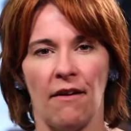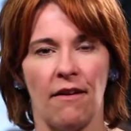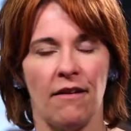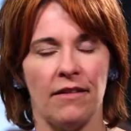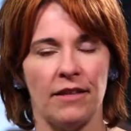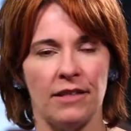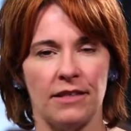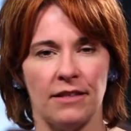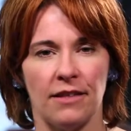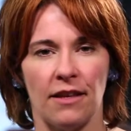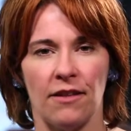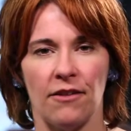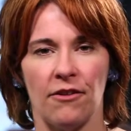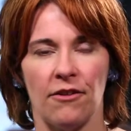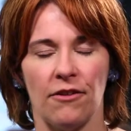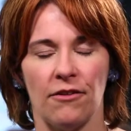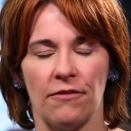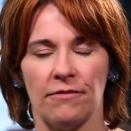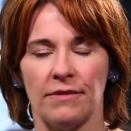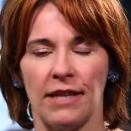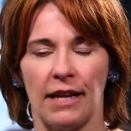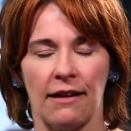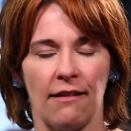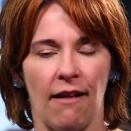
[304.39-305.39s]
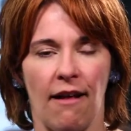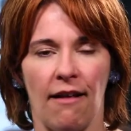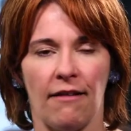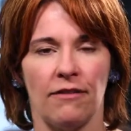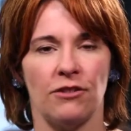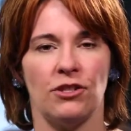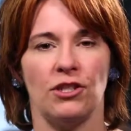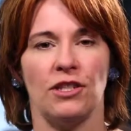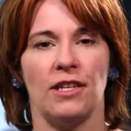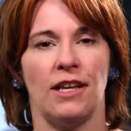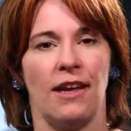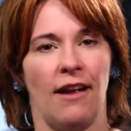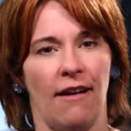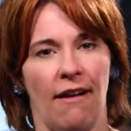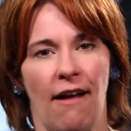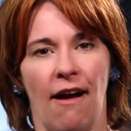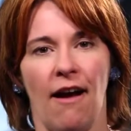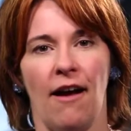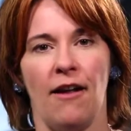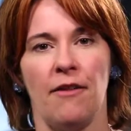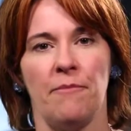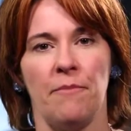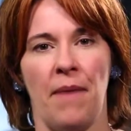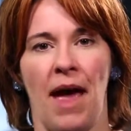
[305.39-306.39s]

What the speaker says: all these other technology cannot